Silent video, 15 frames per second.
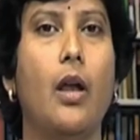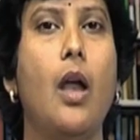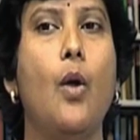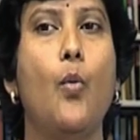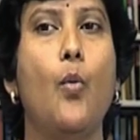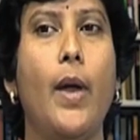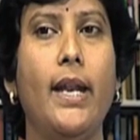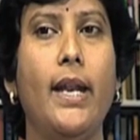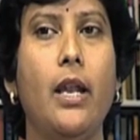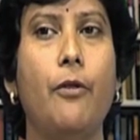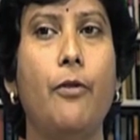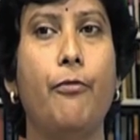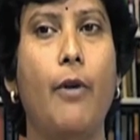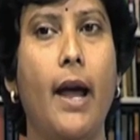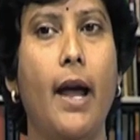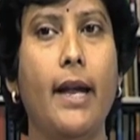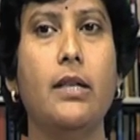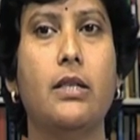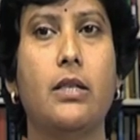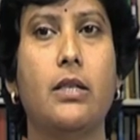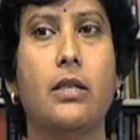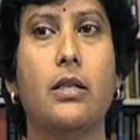When he
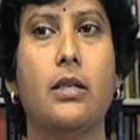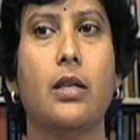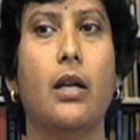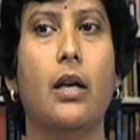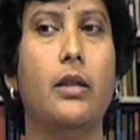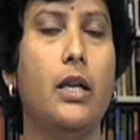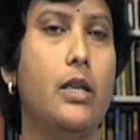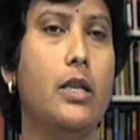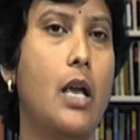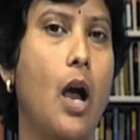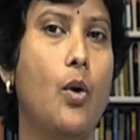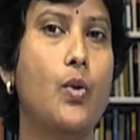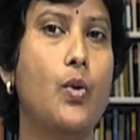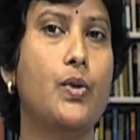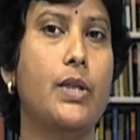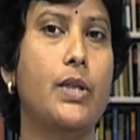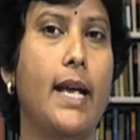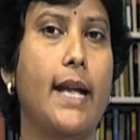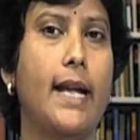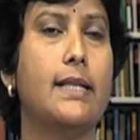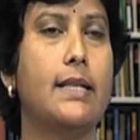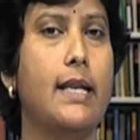finds the Yahoos
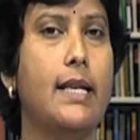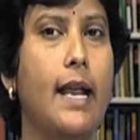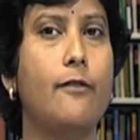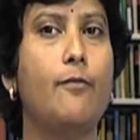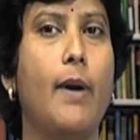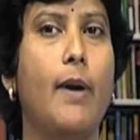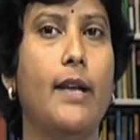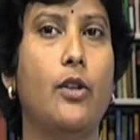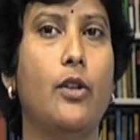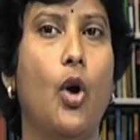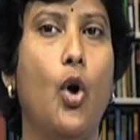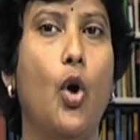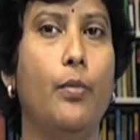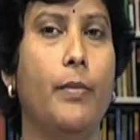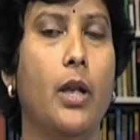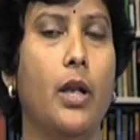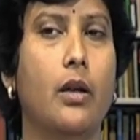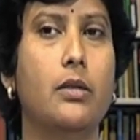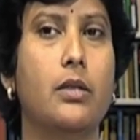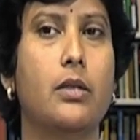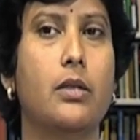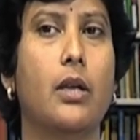enslaved by the
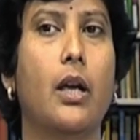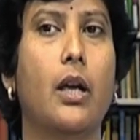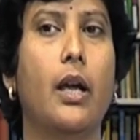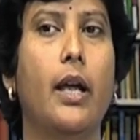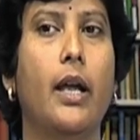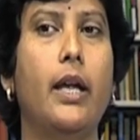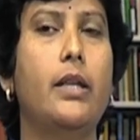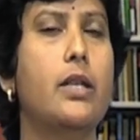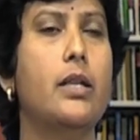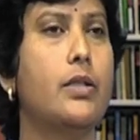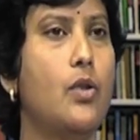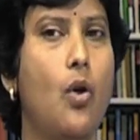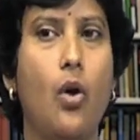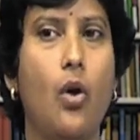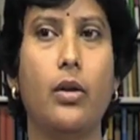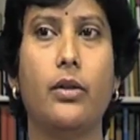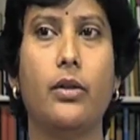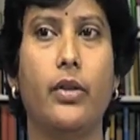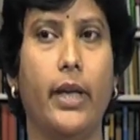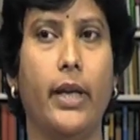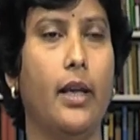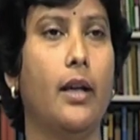Houyhnhnms, he does not
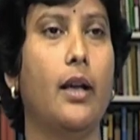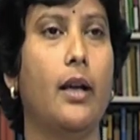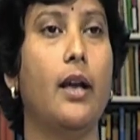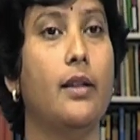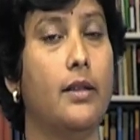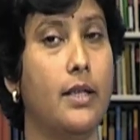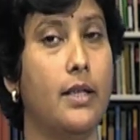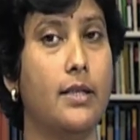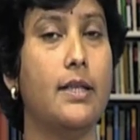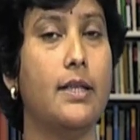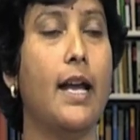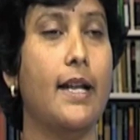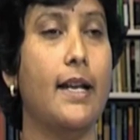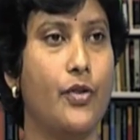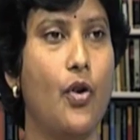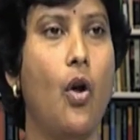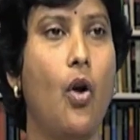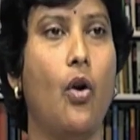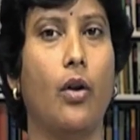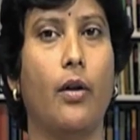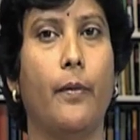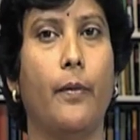think this as
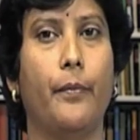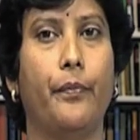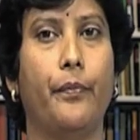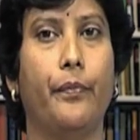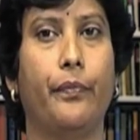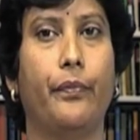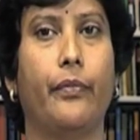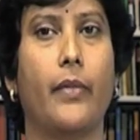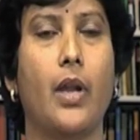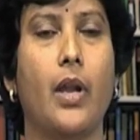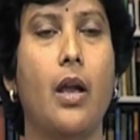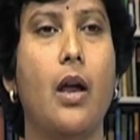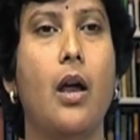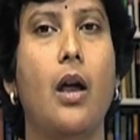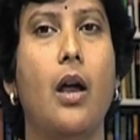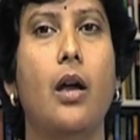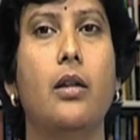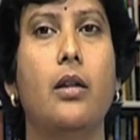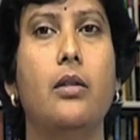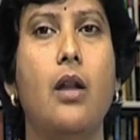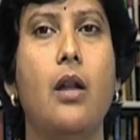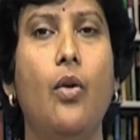wrong.
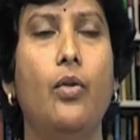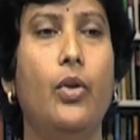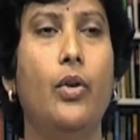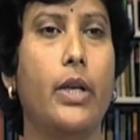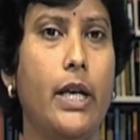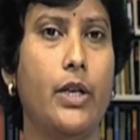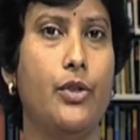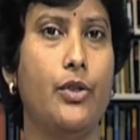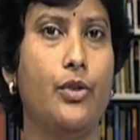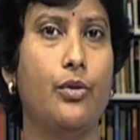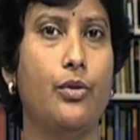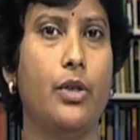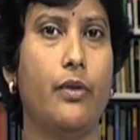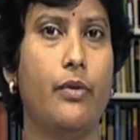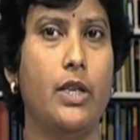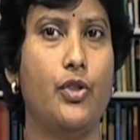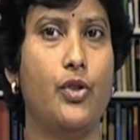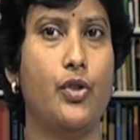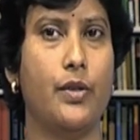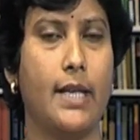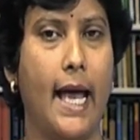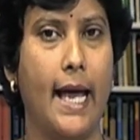Now looking into the
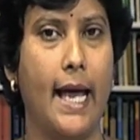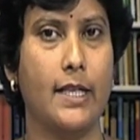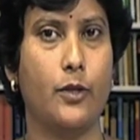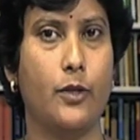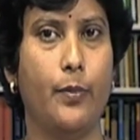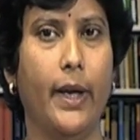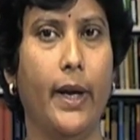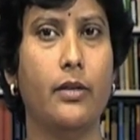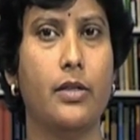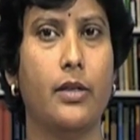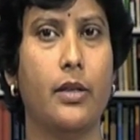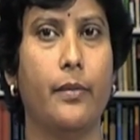religious aspect,